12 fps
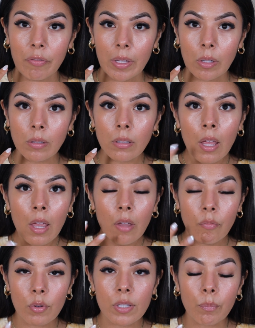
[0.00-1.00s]
feel.
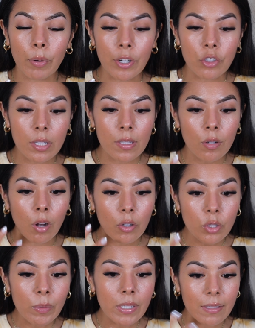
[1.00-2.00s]
First impressions. And
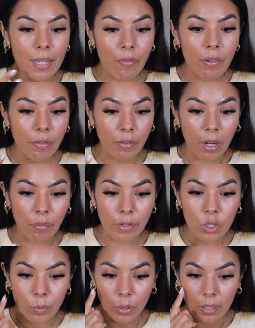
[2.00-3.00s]
also it does have enough
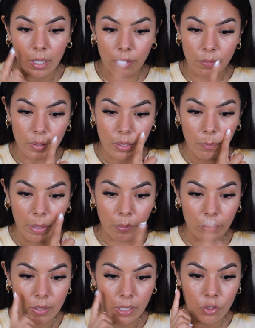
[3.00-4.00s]
coverage where it covered my
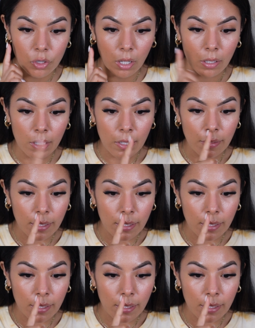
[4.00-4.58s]
rosacea.